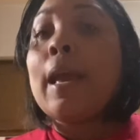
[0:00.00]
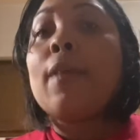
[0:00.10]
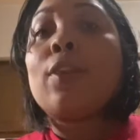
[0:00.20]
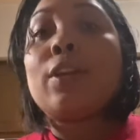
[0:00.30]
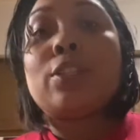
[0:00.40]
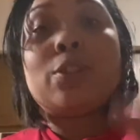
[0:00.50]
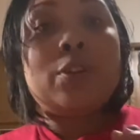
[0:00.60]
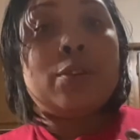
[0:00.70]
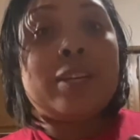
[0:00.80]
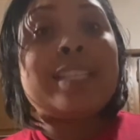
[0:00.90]
32
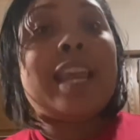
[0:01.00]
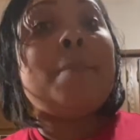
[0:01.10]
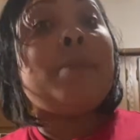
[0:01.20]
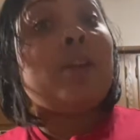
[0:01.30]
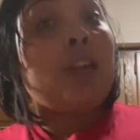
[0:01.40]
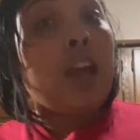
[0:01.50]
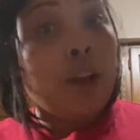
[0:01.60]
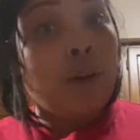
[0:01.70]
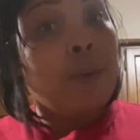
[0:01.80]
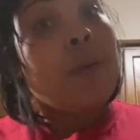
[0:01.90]
degrees and
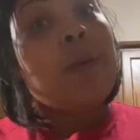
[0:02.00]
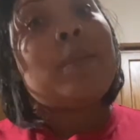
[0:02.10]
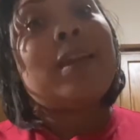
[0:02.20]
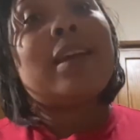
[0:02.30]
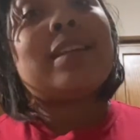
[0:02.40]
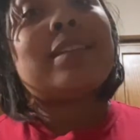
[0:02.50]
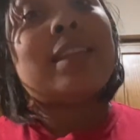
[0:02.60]
below, because